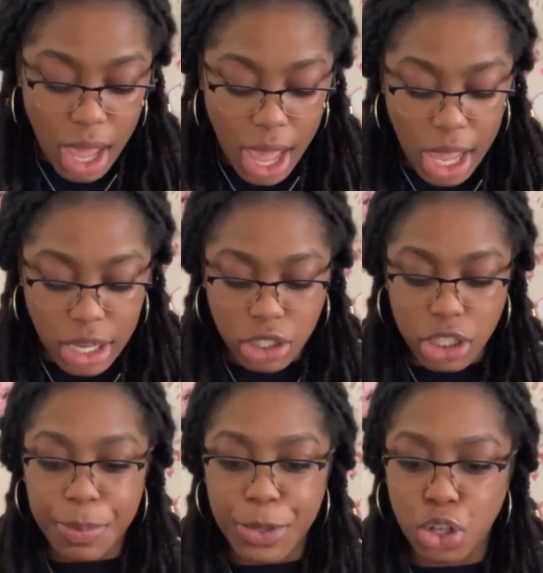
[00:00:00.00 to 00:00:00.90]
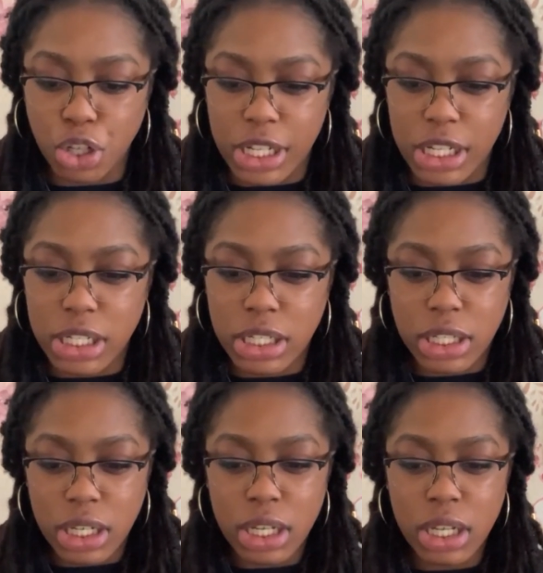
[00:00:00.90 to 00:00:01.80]
And to be
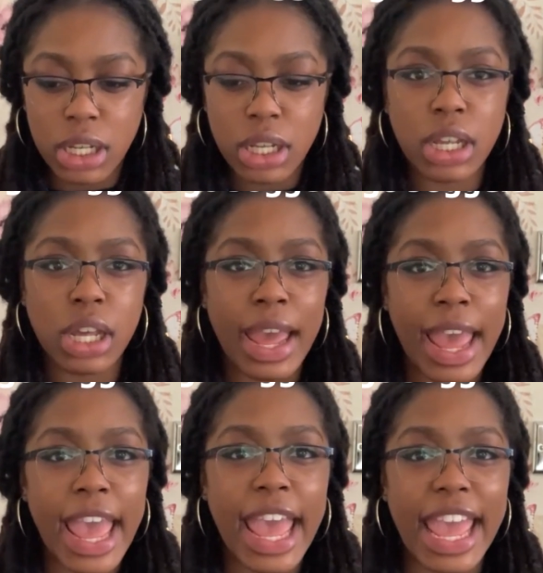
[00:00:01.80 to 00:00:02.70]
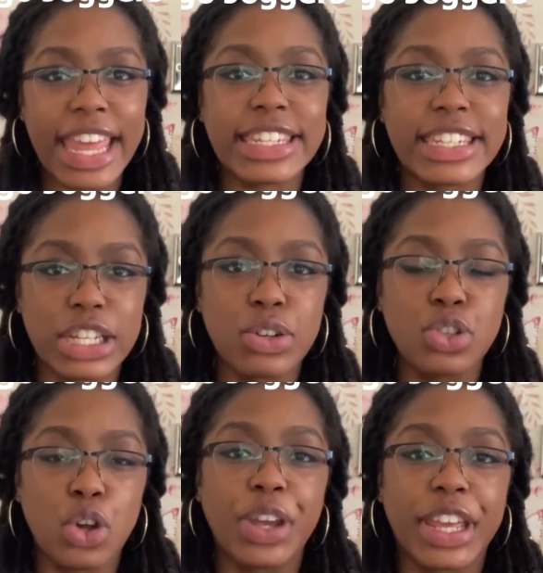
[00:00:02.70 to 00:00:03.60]
honest, it's still
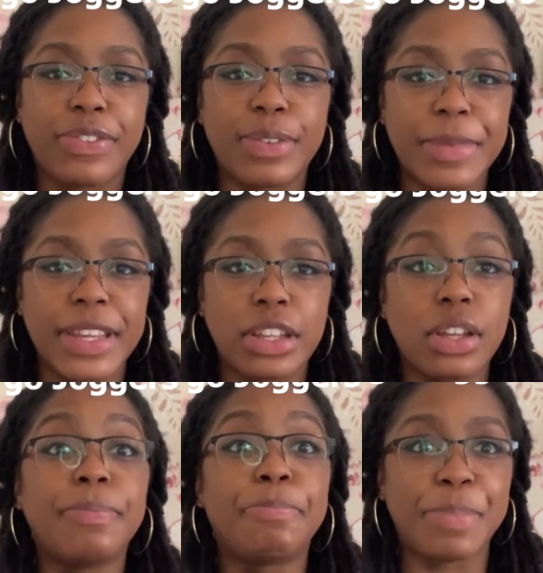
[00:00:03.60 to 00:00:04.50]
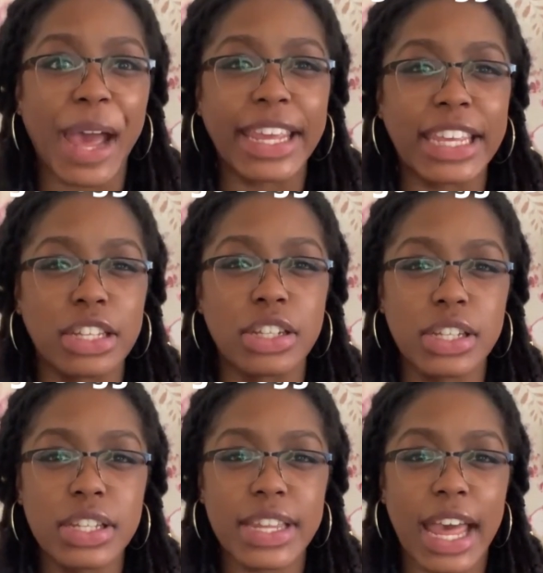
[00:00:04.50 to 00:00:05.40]
not giving me the
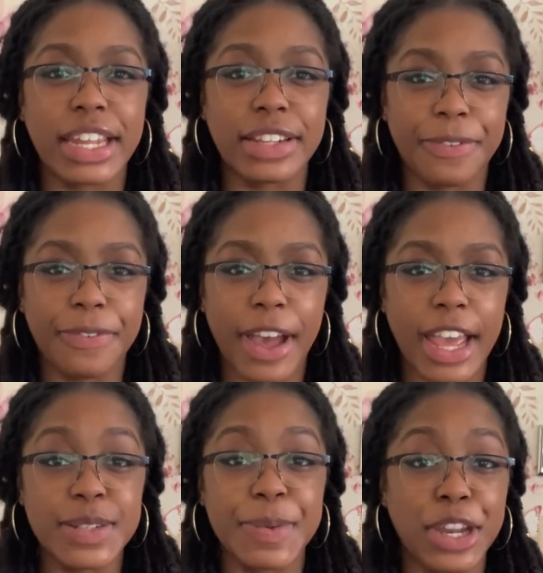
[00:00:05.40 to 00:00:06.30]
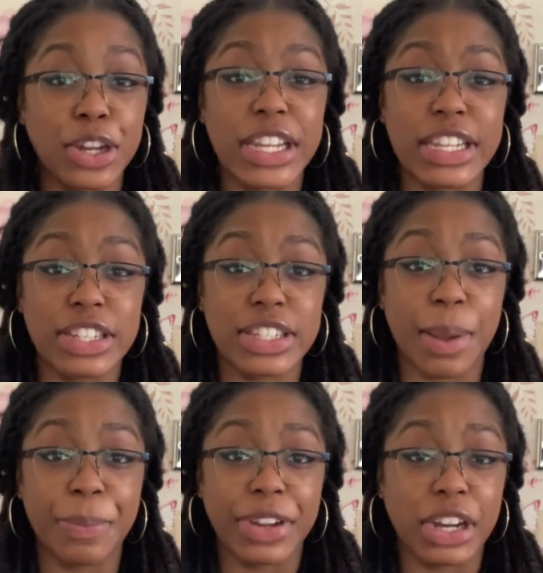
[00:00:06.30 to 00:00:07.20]
bagginess at the thighs, but I know that's just
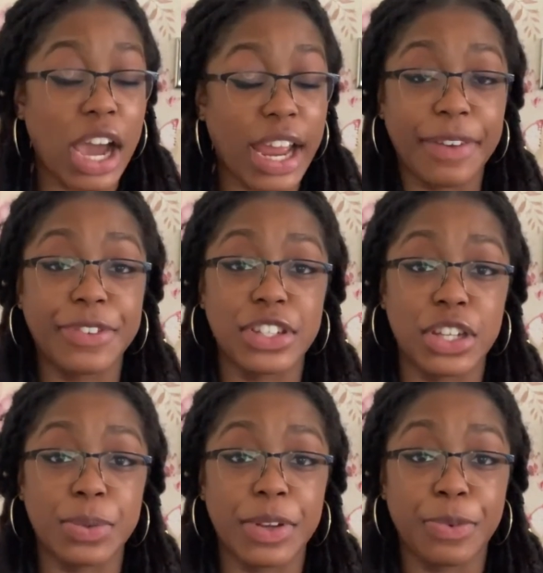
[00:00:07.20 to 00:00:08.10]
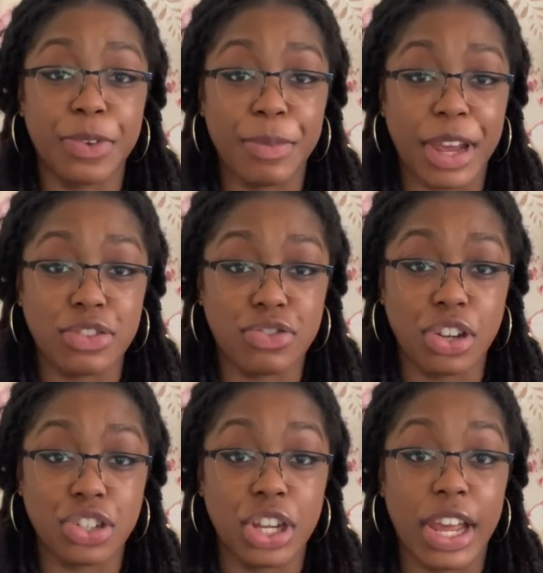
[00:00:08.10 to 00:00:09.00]
something I have to deal with my
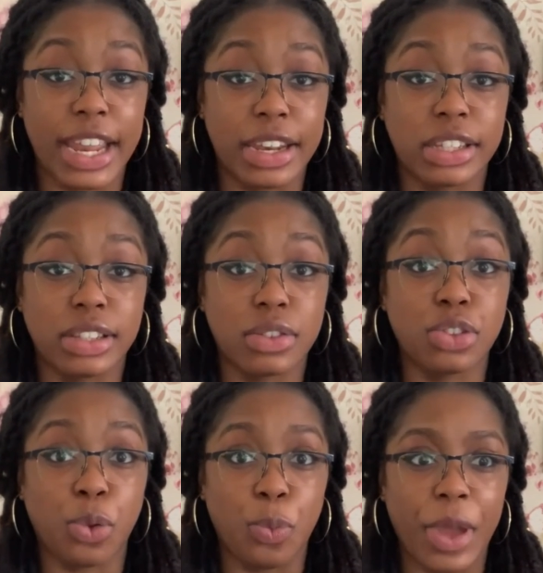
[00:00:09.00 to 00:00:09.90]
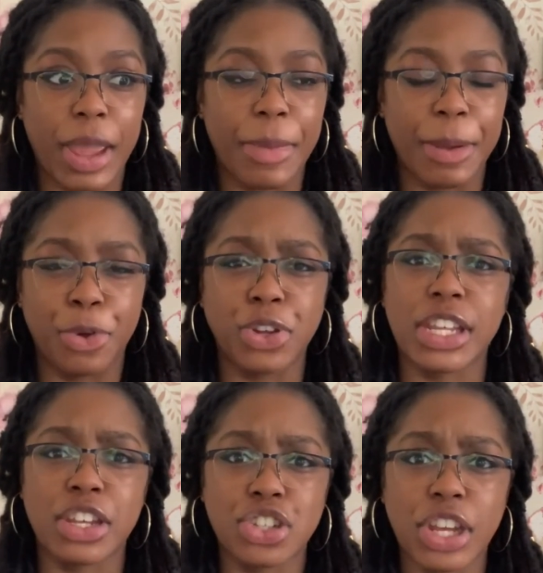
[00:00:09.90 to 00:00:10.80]
structure and the way my
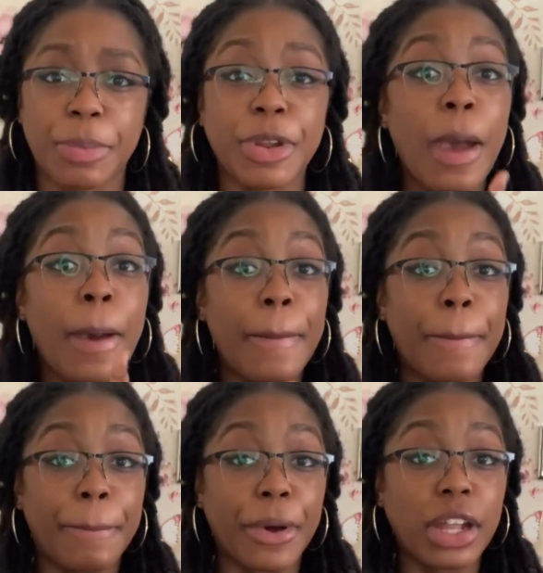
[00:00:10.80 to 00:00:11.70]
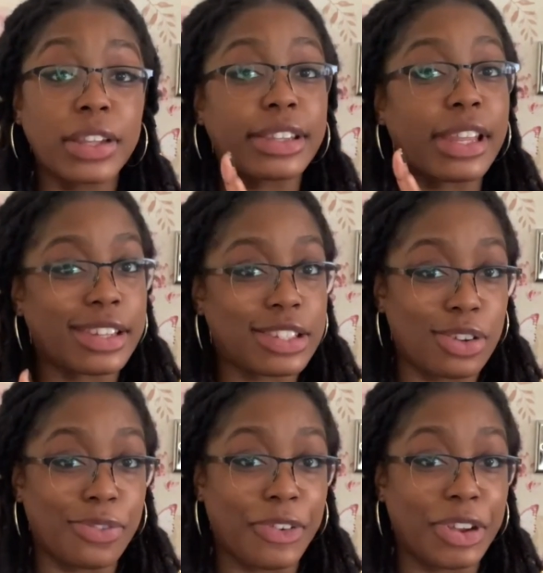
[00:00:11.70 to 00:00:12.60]
body is shaped. But they're
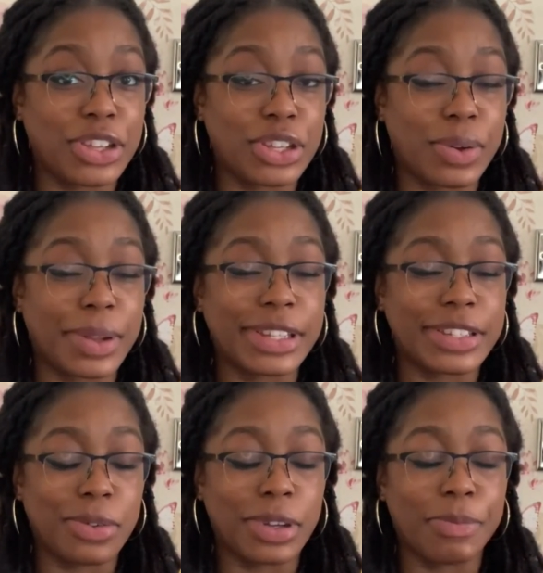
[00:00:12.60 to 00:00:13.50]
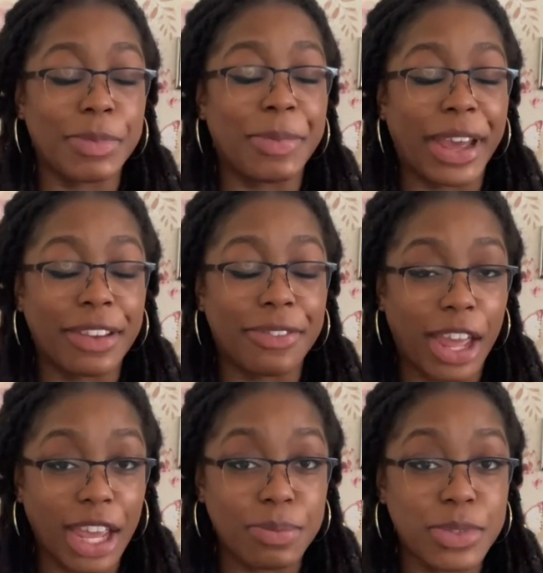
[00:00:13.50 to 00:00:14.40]
still very cute and they're still giving me baggy
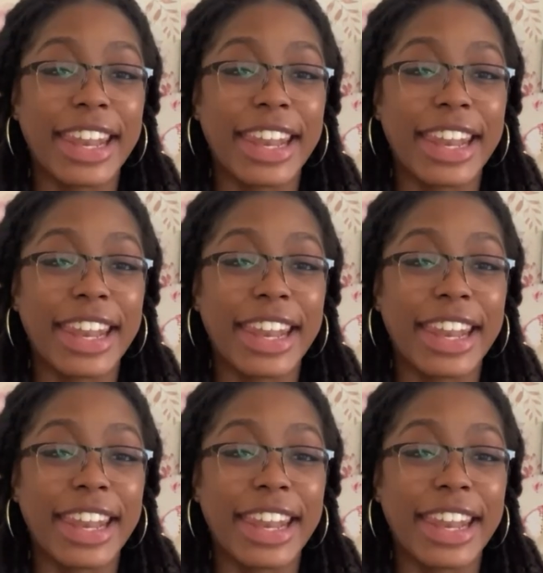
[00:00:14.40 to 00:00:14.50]
vibes.